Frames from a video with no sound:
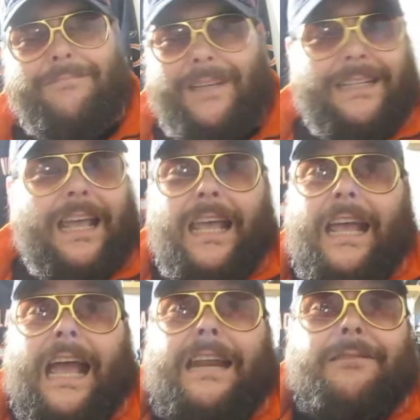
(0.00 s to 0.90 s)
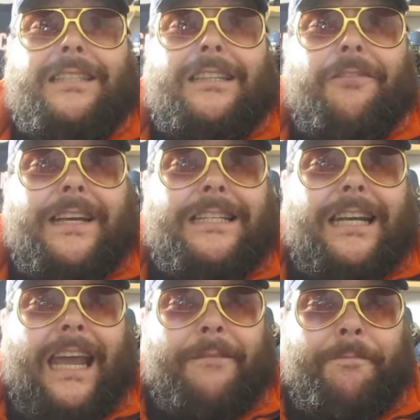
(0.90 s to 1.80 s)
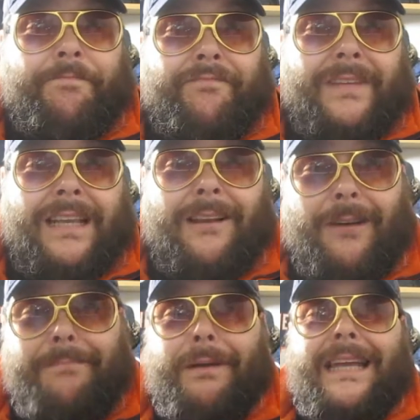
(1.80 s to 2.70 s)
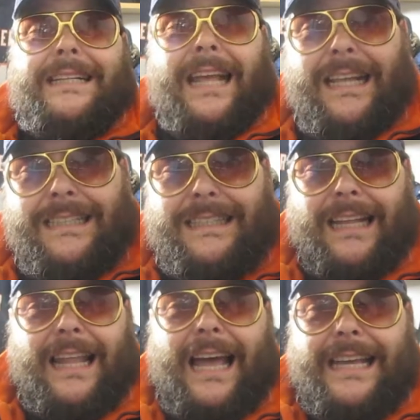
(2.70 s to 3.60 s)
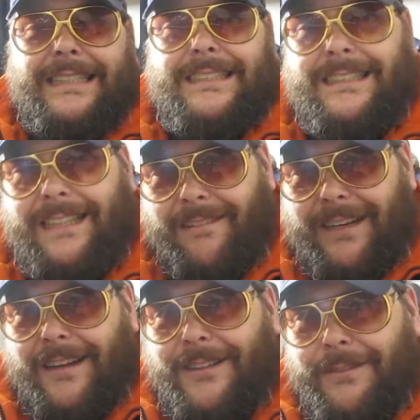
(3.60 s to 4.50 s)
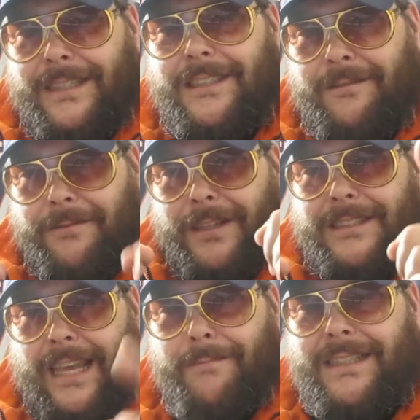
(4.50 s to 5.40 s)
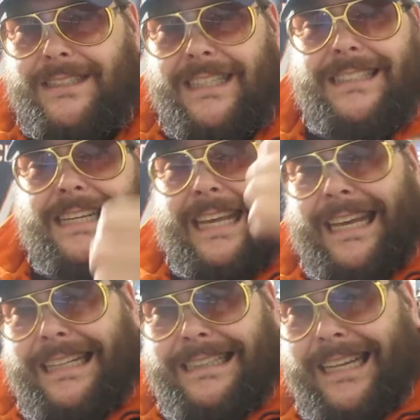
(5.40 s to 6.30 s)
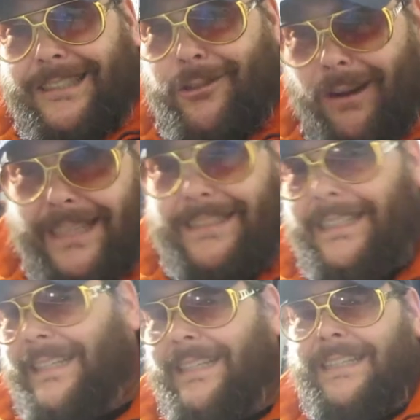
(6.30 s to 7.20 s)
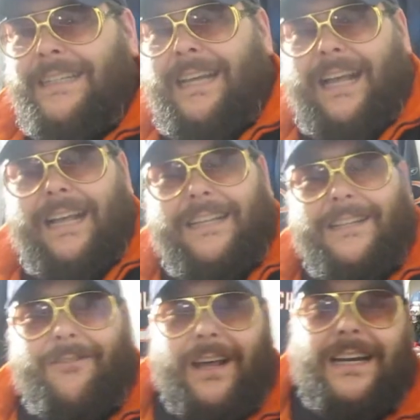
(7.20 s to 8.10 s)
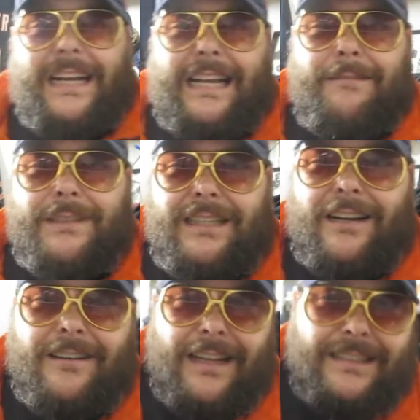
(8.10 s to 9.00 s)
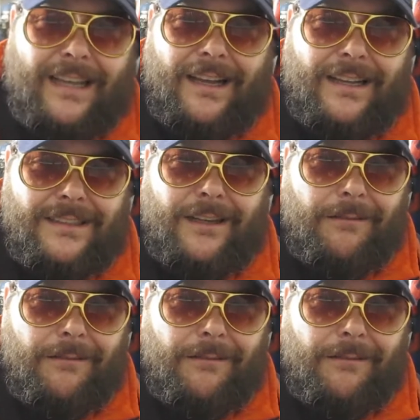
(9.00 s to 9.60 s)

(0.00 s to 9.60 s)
we, and it was a division game. We beat the Lions. They're in our division. First game of the season in Detroit. Uh, one of the comments I heard on the, the